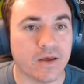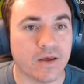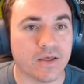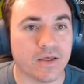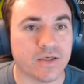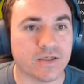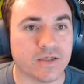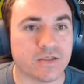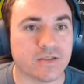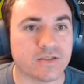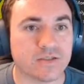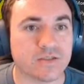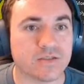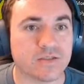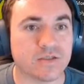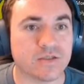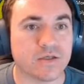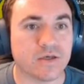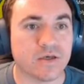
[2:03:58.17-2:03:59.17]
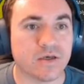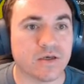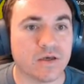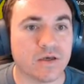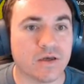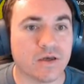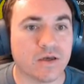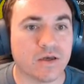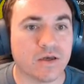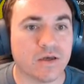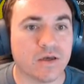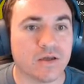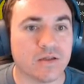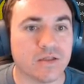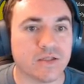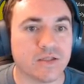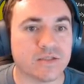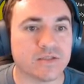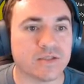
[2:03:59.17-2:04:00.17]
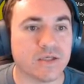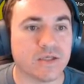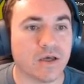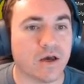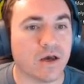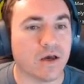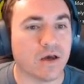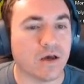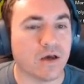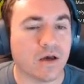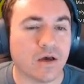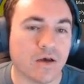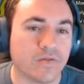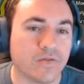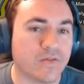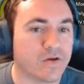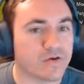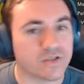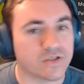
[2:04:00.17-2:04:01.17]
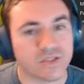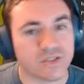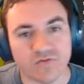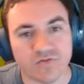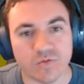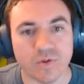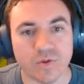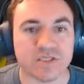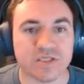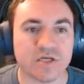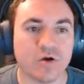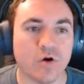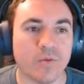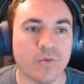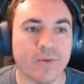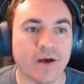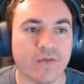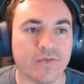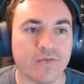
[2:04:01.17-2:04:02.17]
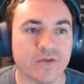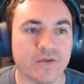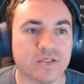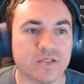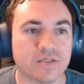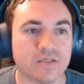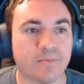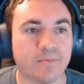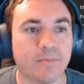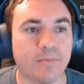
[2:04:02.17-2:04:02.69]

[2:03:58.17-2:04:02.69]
is, let's see, there are several ways to go about this,